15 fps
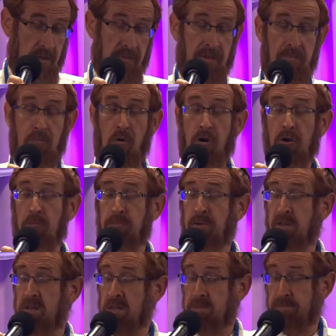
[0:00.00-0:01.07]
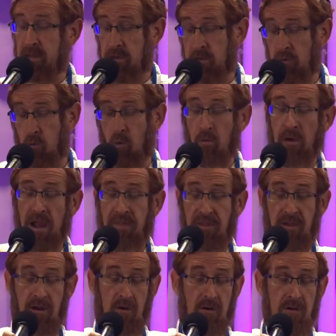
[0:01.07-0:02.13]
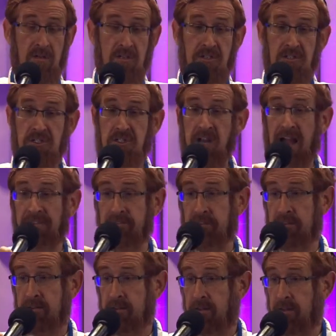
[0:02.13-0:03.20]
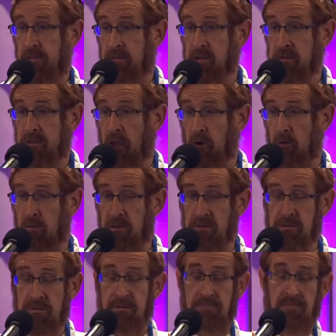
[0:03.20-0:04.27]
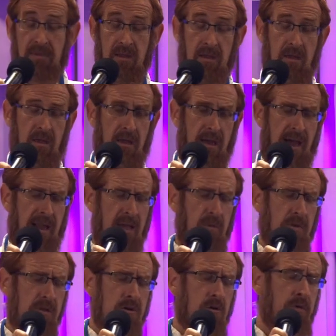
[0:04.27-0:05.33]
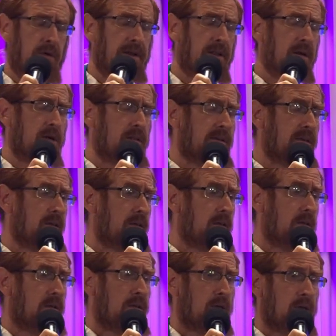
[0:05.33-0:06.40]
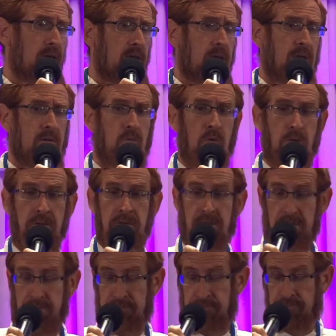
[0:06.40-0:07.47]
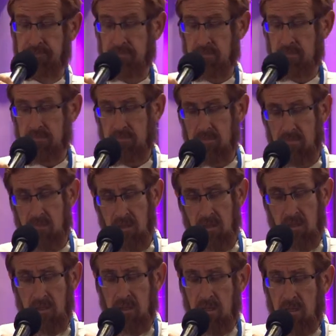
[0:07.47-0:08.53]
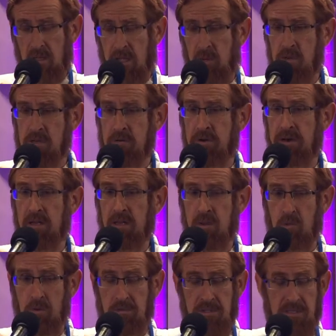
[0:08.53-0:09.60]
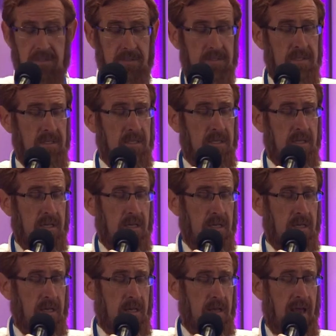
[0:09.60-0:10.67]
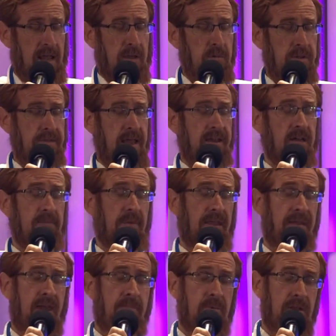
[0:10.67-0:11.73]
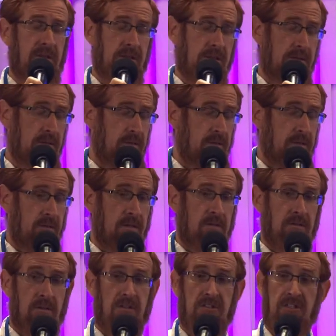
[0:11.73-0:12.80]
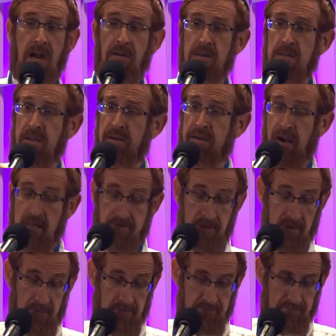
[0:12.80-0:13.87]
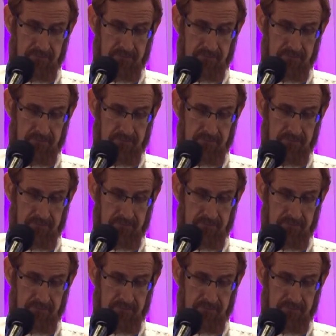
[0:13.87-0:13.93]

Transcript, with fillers: The border policemen who were right there shot this terrorist, and he was critically wounded. He was critically wounded, and he was taken by the ambulance to the Shaare Zedek Hospital.